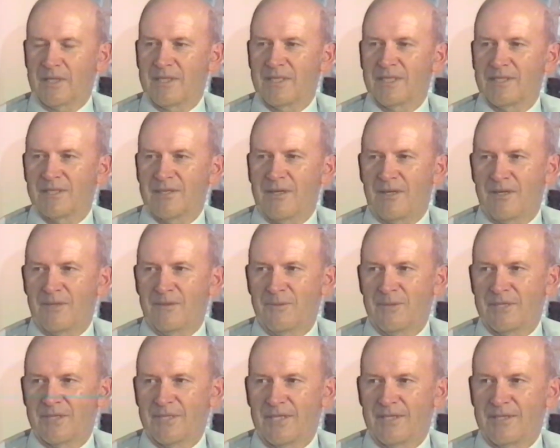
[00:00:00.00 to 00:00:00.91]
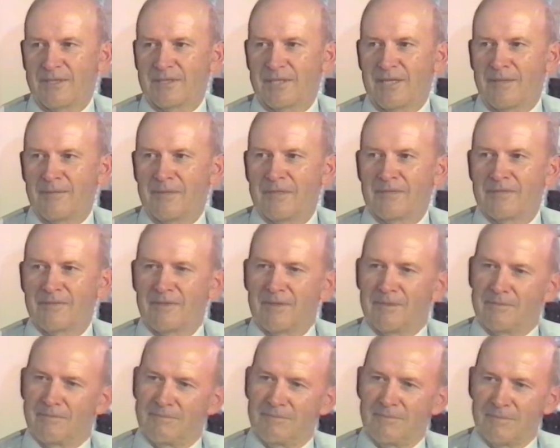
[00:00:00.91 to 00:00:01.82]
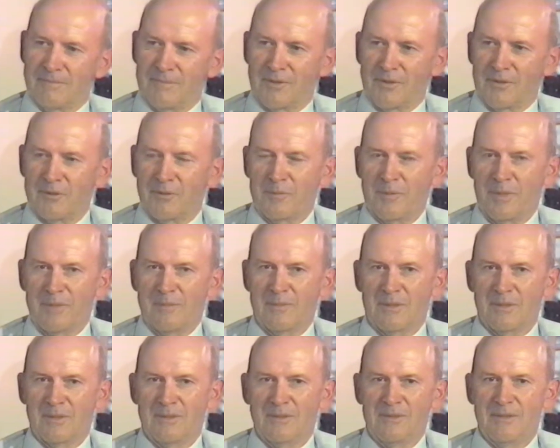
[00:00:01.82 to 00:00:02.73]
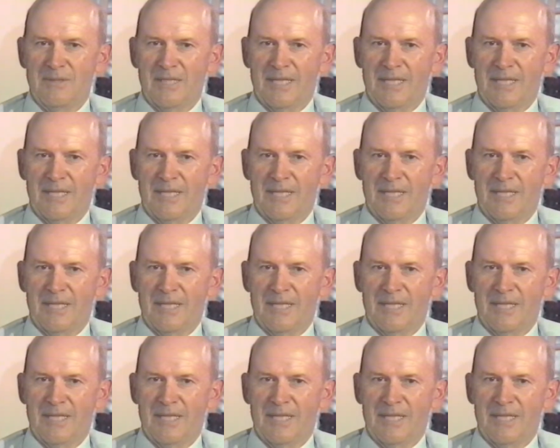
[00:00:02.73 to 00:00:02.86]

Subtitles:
the first seminar training.